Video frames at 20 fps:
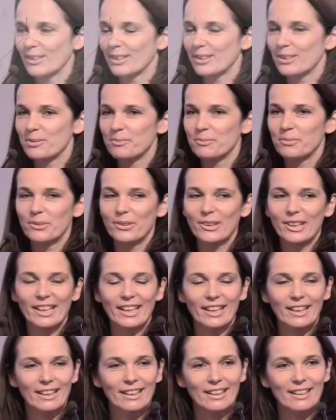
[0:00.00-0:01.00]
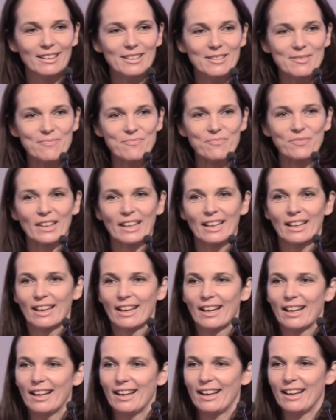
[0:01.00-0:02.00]
you and good morning.
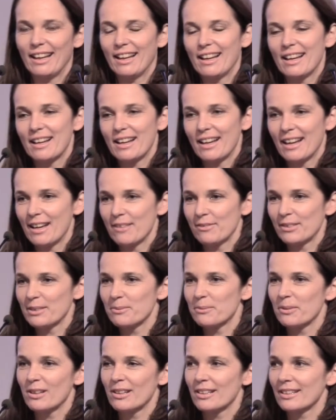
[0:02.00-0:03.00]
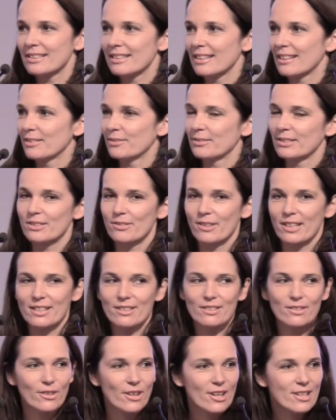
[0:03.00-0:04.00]
Having worked over
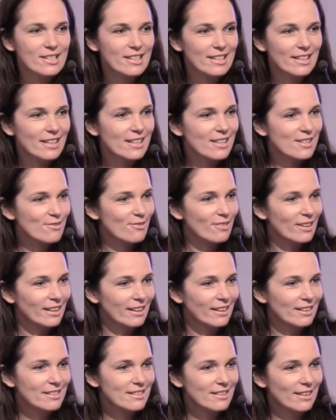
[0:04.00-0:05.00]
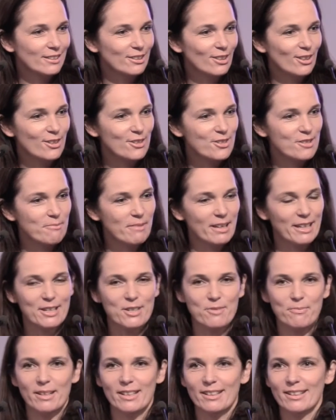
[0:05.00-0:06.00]
30 years really in technology
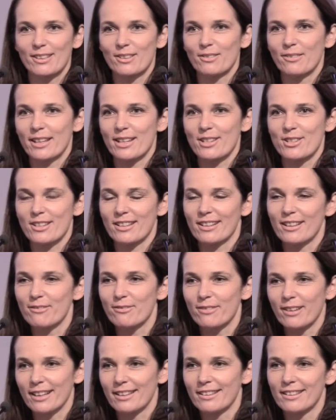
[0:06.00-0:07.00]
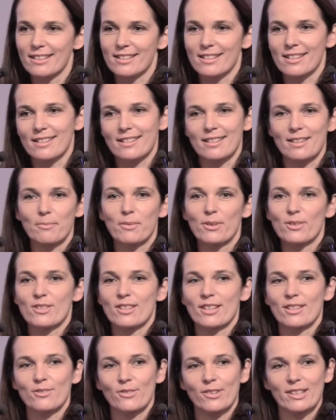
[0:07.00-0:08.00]
management and innovation, I find this is the most
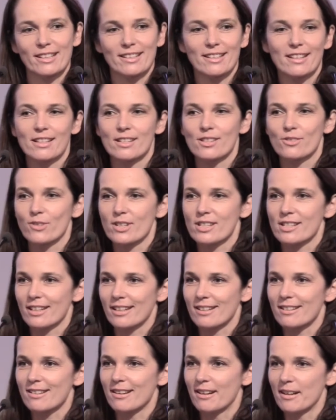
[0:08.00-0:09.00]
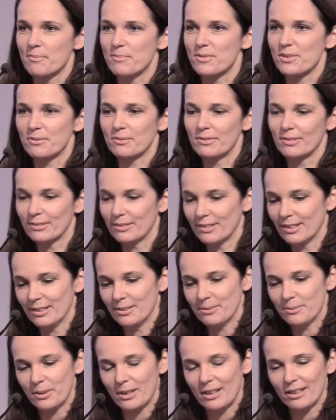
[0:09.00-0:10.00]
interesting time to
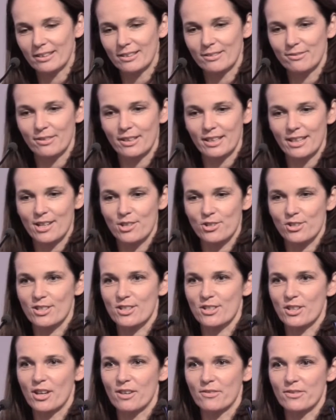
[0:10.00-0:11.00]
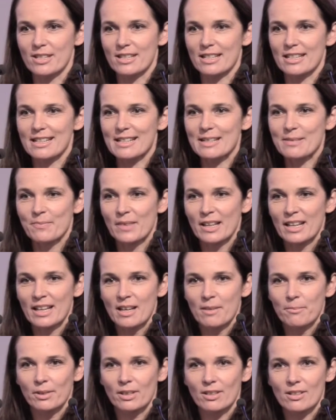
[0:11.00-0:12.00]
work in financial services,
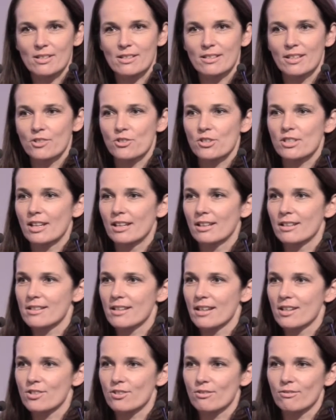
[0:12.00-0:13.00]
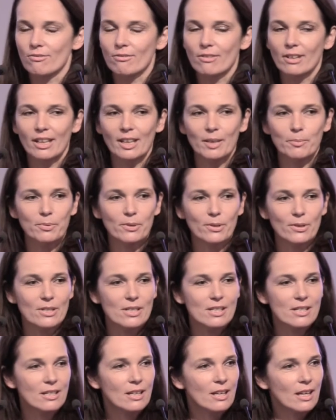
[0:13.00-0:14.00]
because digitalization really
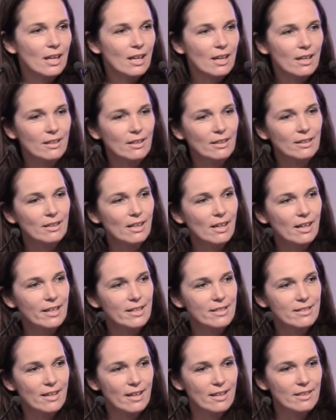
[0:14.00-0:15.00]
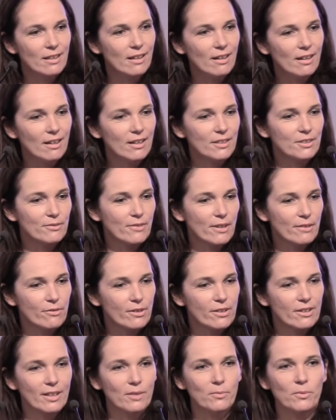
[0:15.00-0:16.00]
puts the client at the heart of
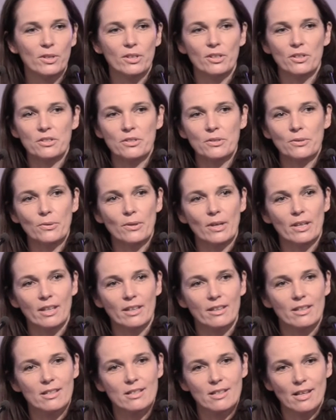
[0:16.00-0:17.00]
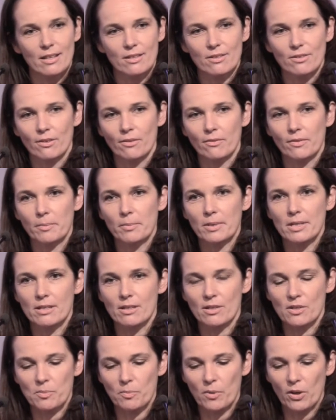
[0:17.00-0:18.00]
everything what you do and at the center of the
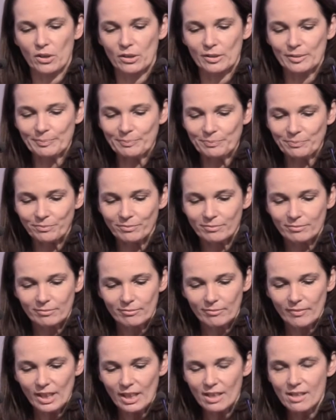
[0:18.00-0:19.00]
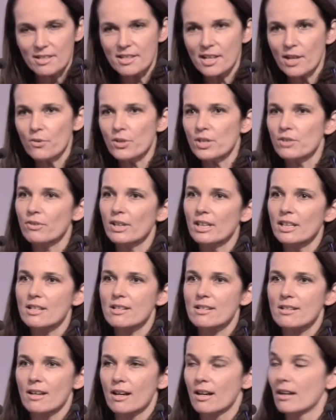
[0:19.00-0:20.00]
business model. So it really
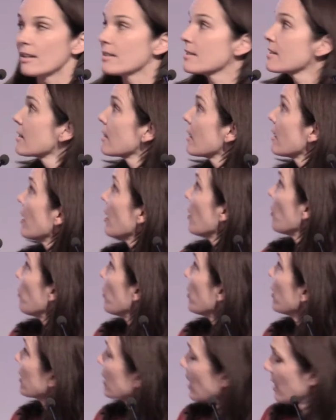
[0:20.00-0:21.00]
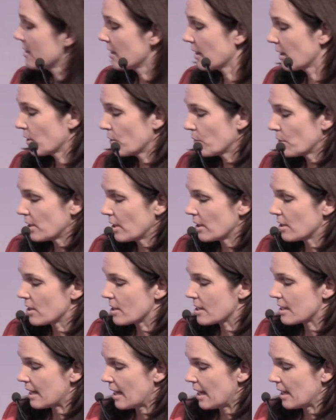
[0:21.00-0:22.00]
starts with getting a good
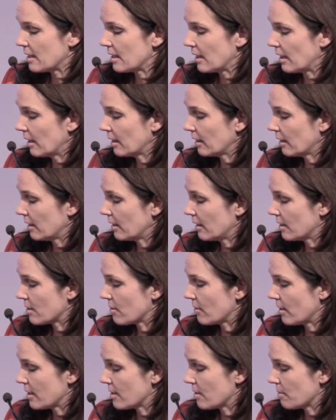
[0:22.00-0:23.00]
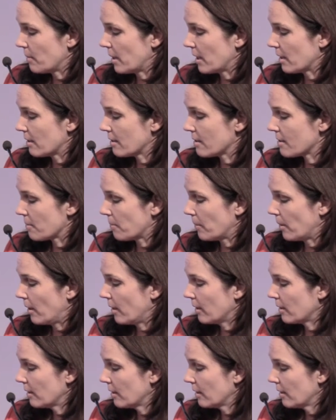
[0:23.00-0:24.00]
understanding, and I try to make this
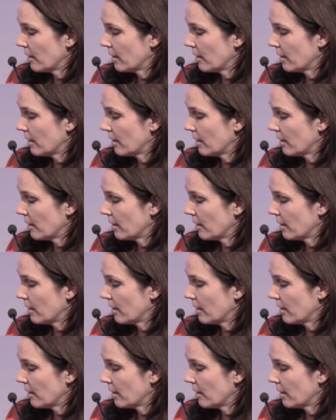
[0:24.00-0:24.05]
work,